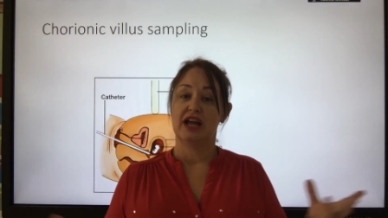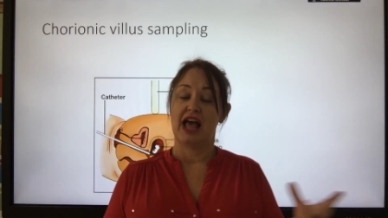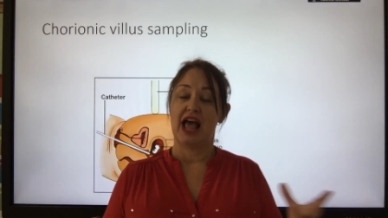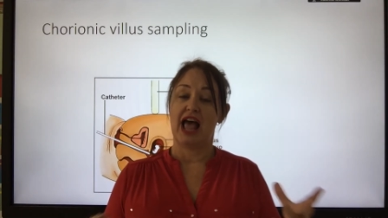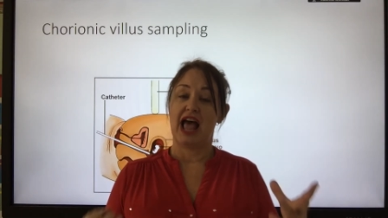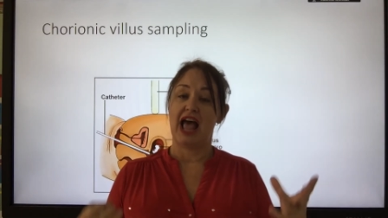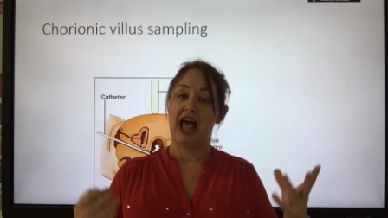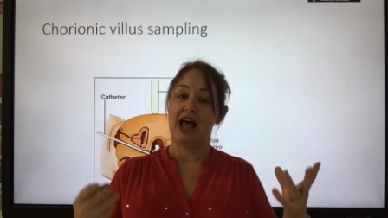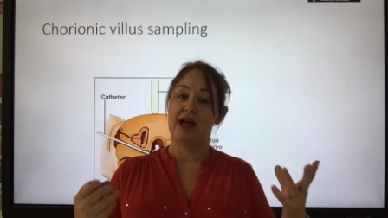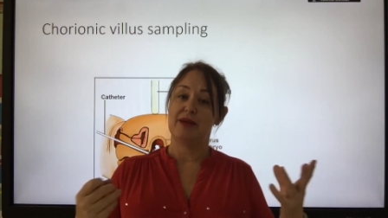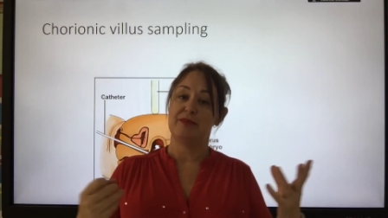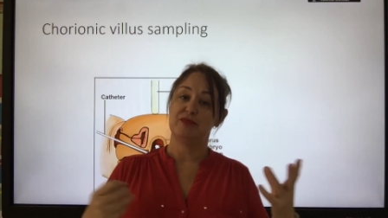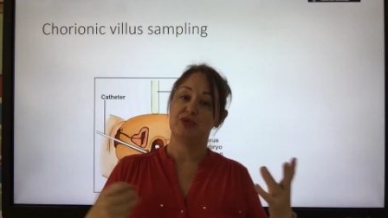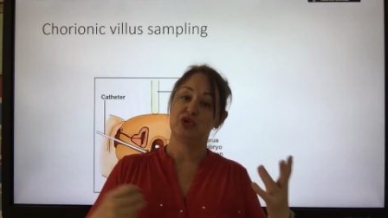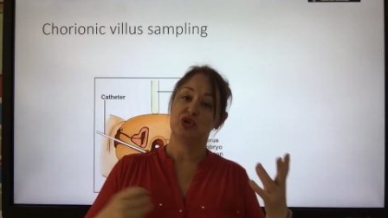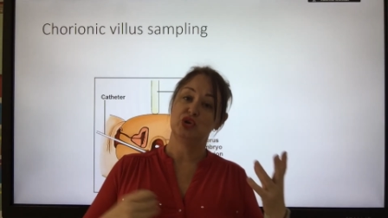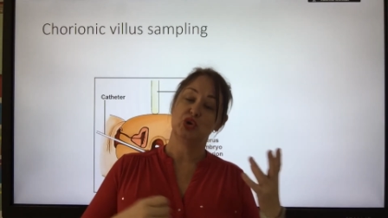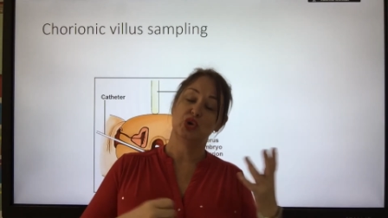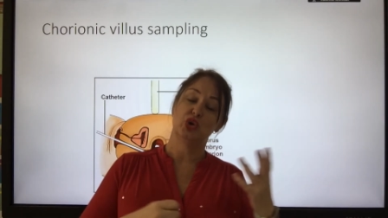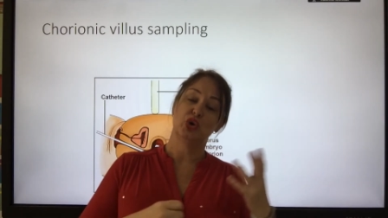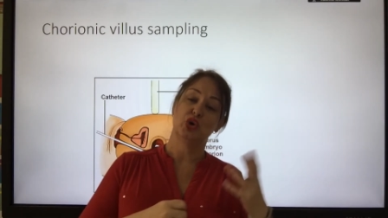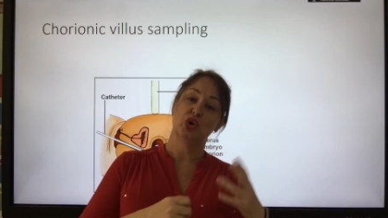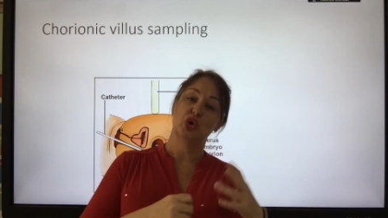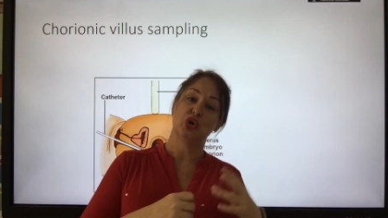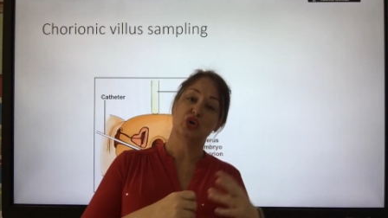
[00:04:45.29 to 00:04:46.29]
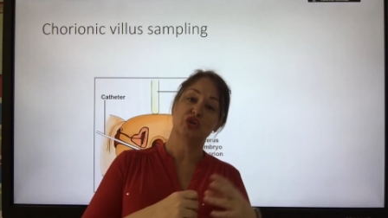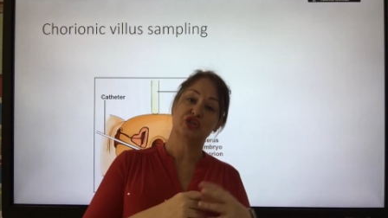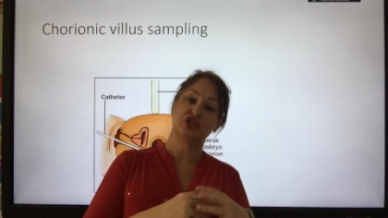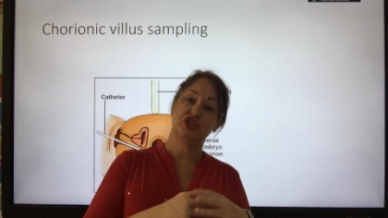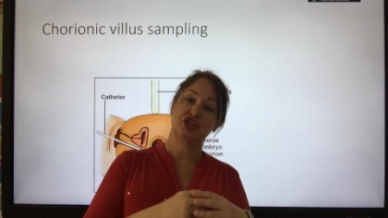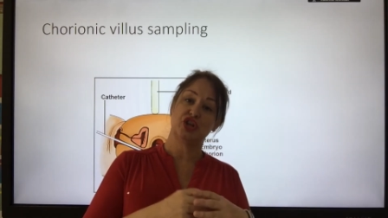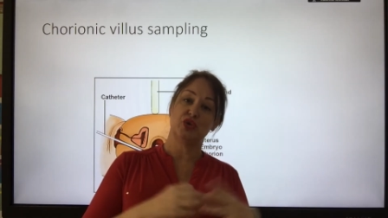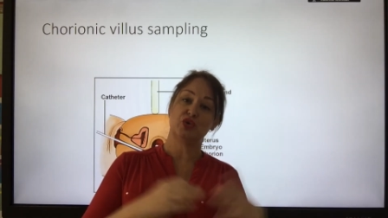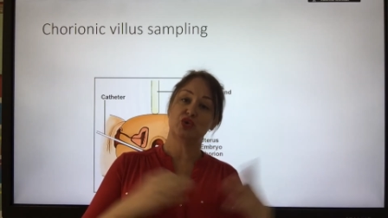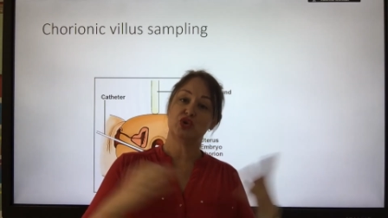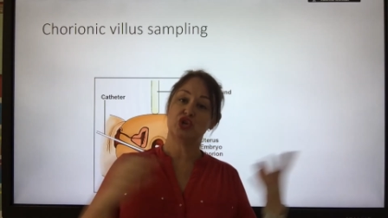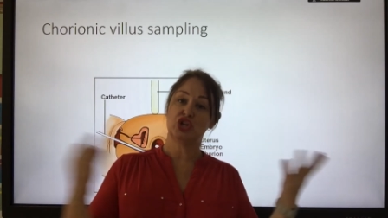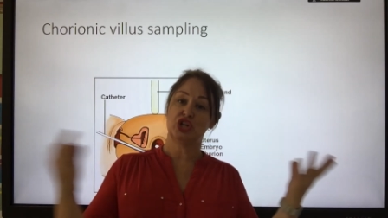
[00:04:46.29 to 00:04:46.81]
um, you're
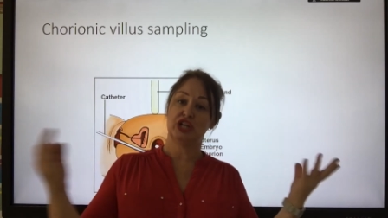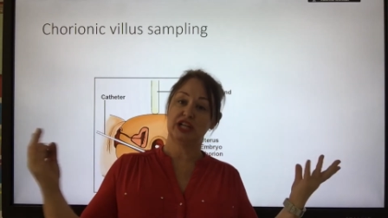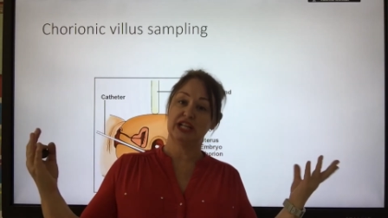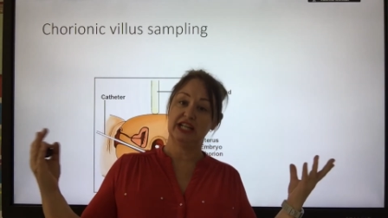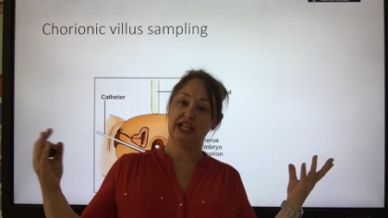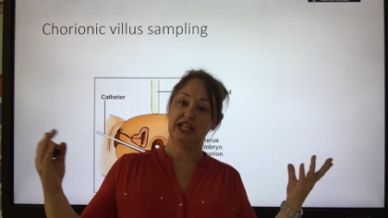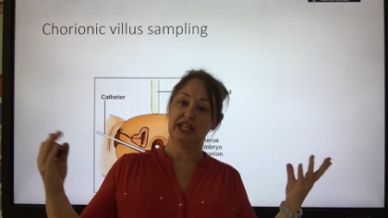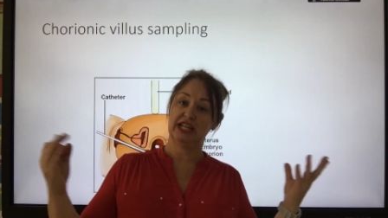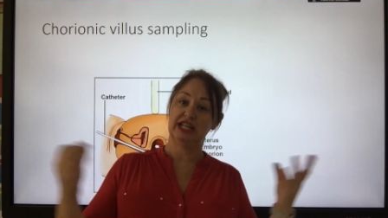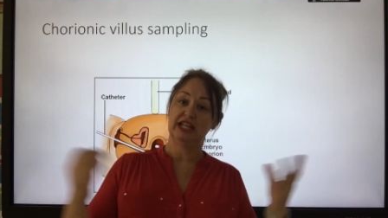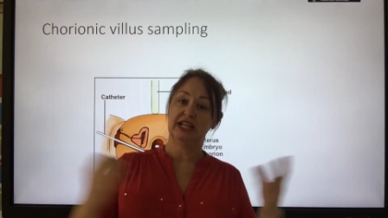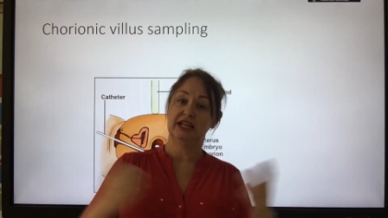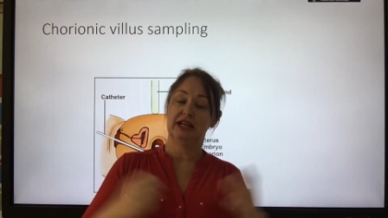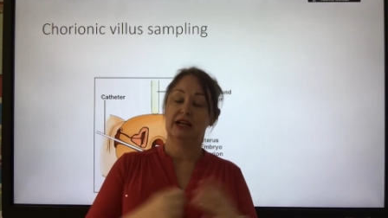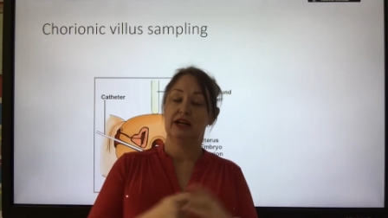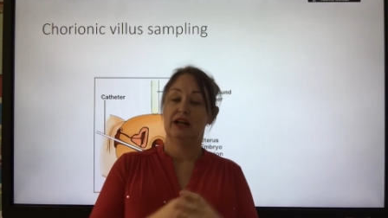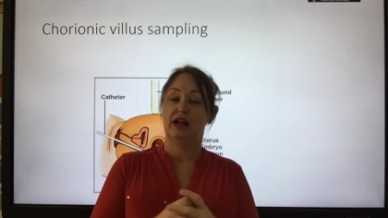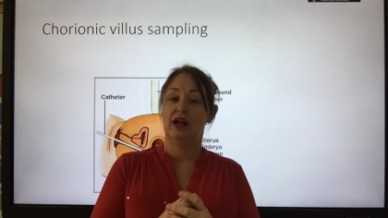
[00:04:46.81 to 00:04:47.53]
socially